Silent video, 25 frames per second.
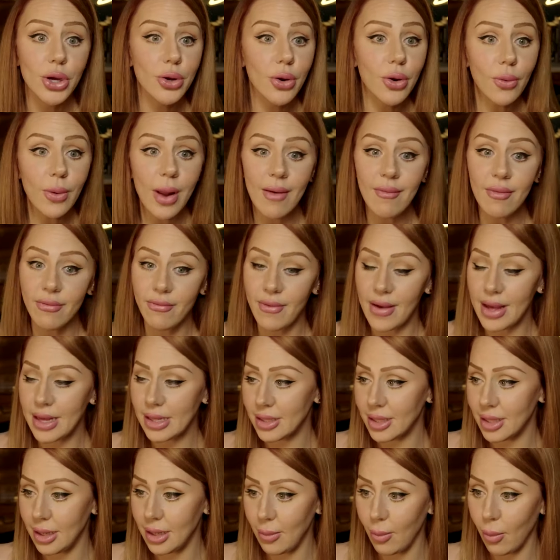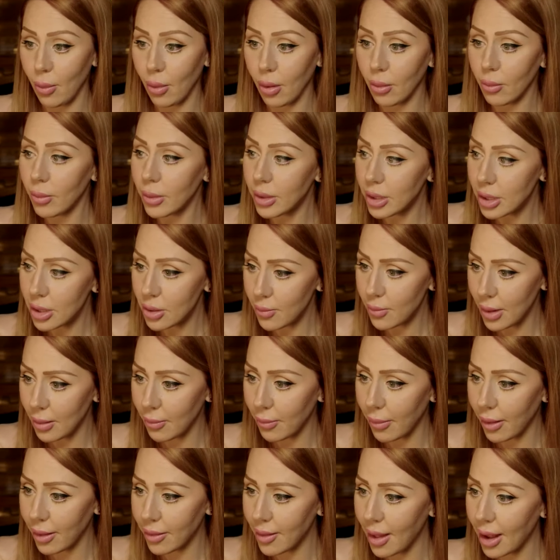you don't have a face anymore. What do you
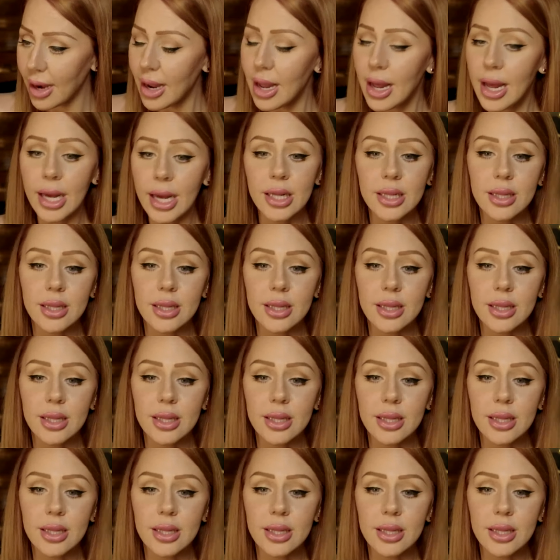mean by that?